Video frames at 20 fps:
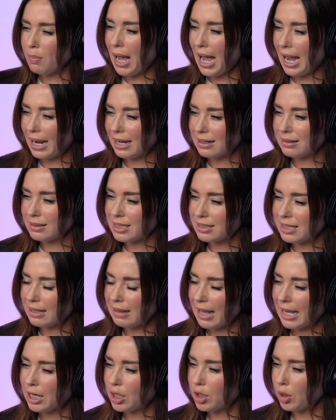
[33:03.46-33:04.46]
mind is it
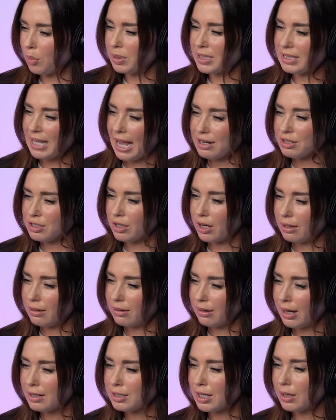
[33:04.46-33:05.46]
like an
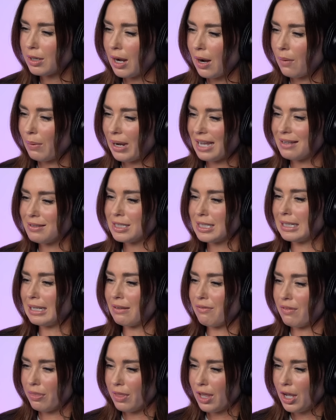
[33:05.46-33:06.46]
obsession i don't know how it is to
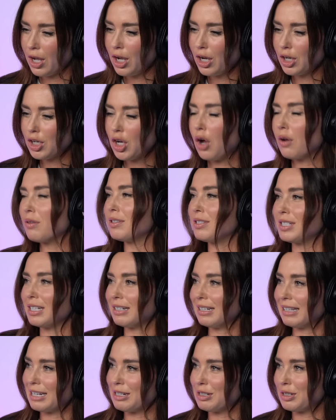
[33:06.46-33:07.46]
live and
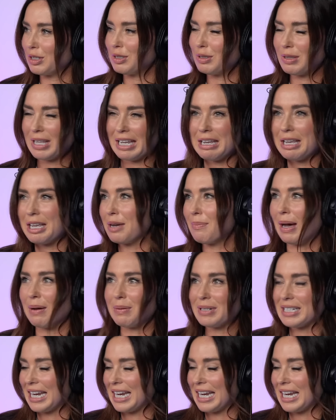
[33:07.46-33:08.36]
constantly just thinking about